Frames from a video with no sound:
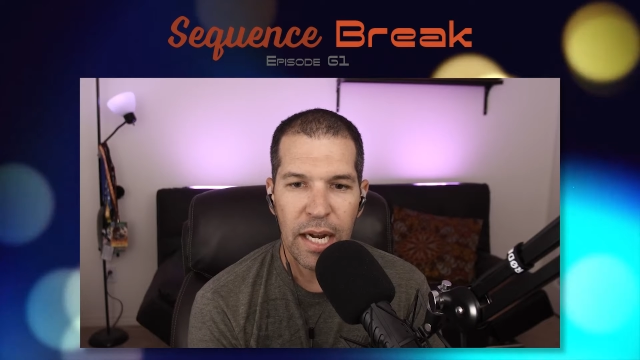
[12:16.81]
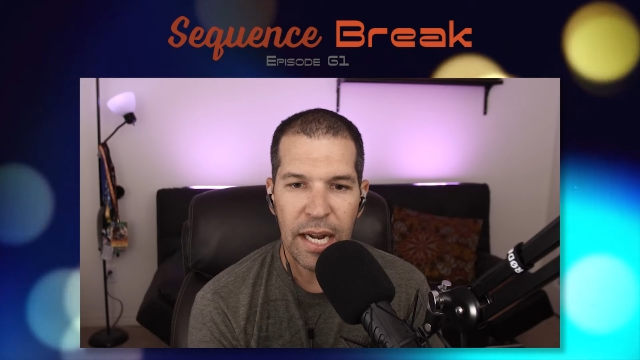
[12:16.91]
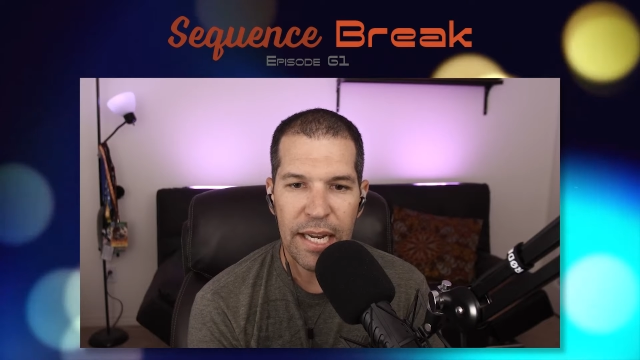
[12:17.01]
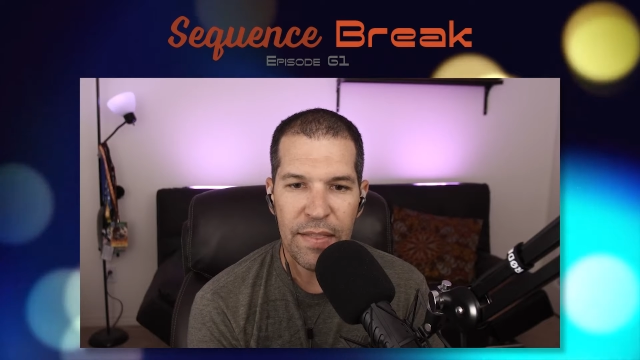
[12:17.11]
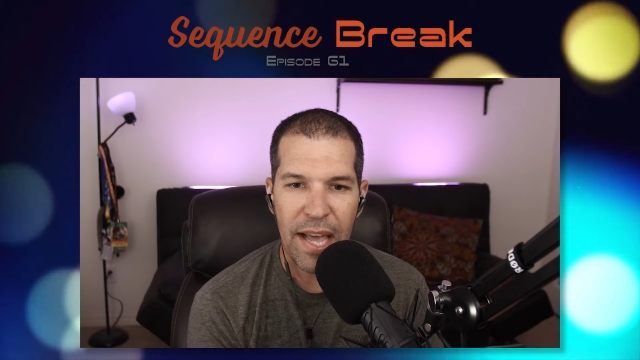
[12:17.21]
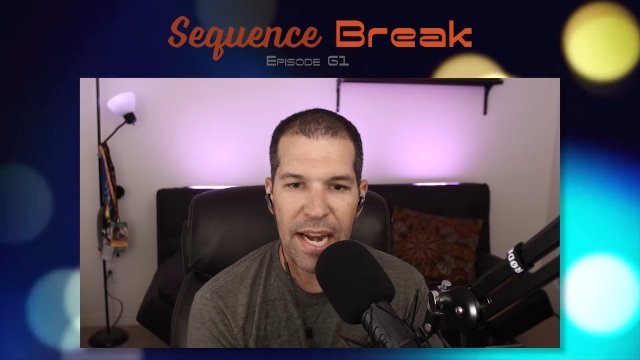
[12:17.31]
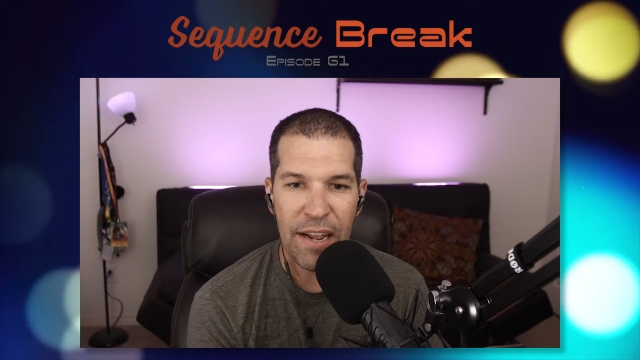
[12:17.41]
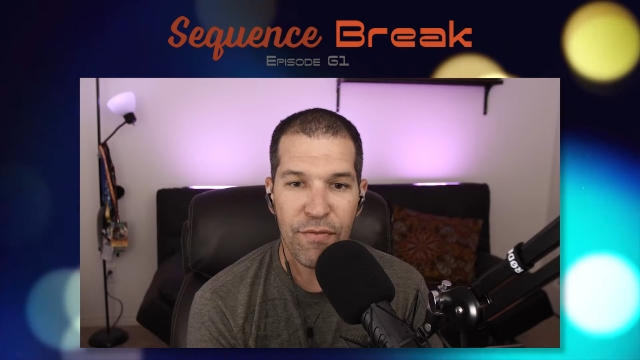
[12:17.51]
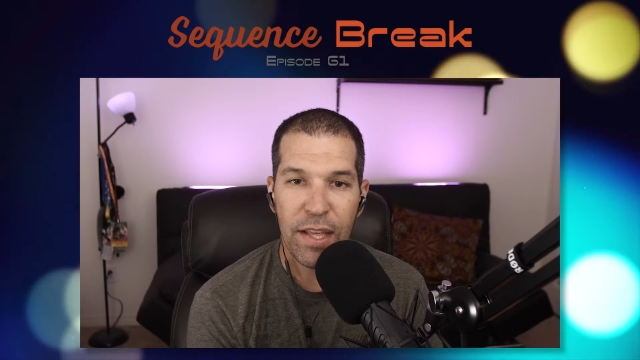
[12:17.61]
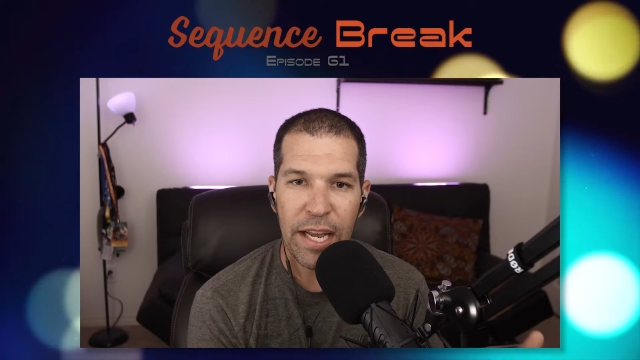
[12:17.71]
in that
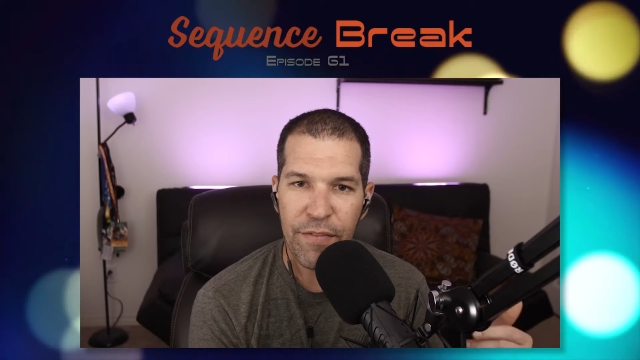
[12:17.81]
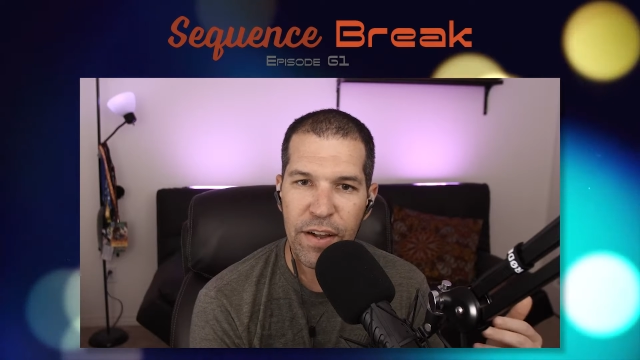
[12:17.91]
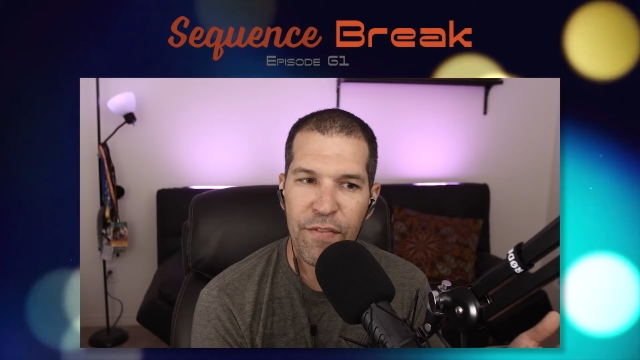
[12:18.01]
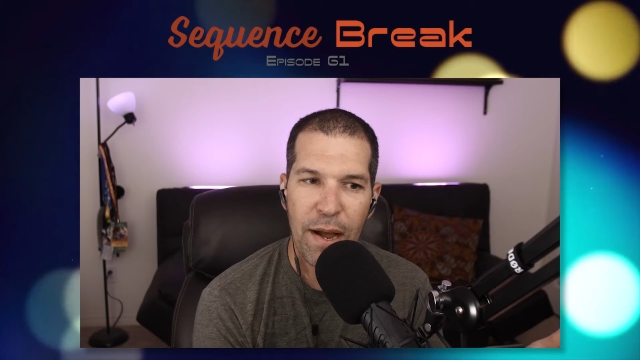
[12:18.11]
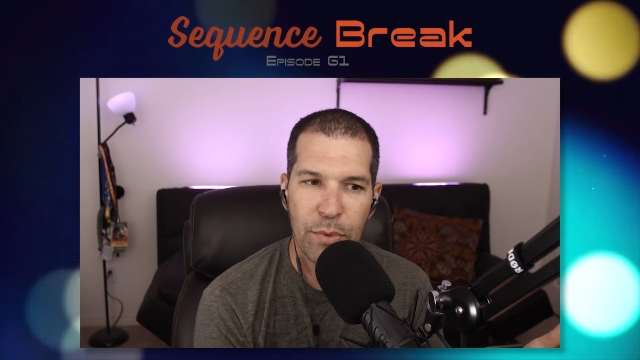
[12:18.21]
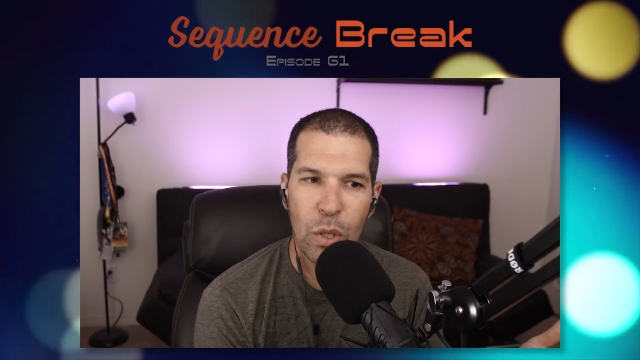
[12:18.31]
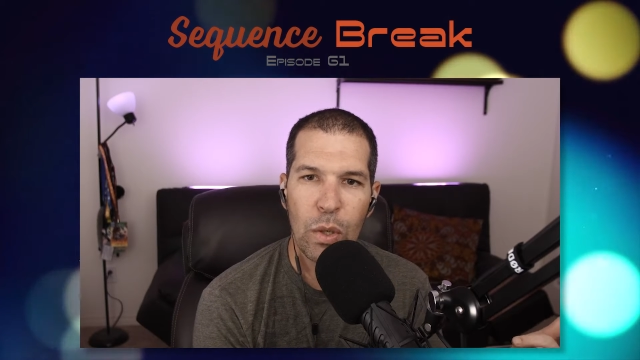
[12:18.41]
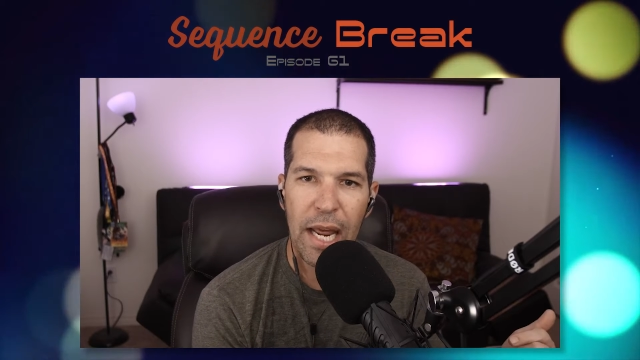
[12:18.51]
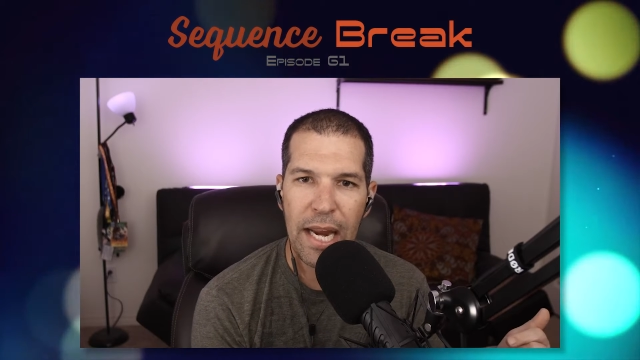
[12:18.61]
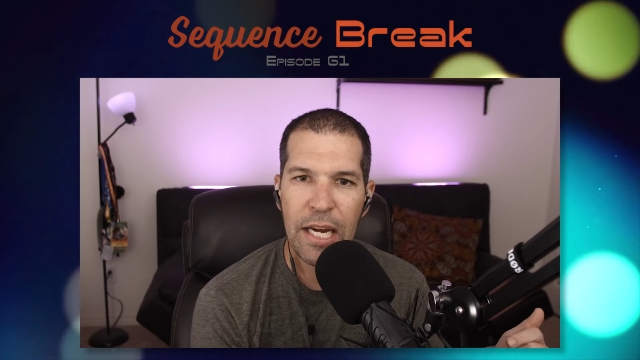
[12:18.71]
if I'm
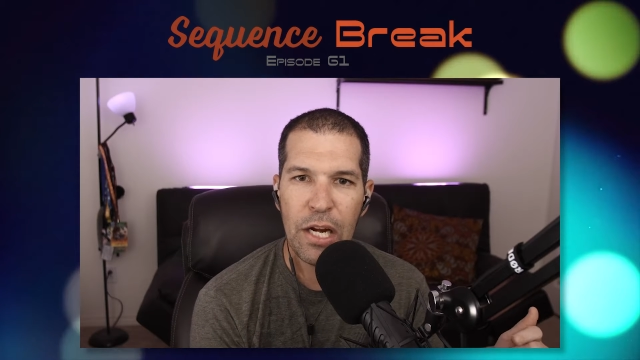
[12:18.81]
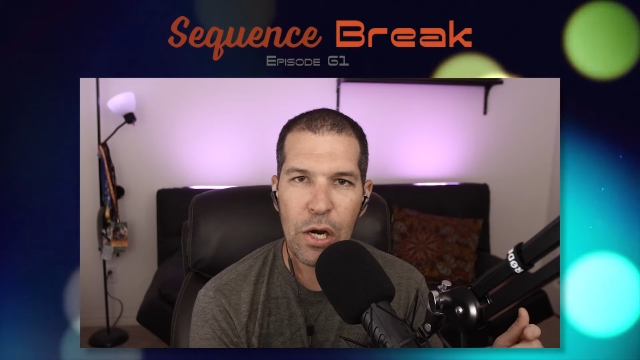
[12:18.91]
told, hey,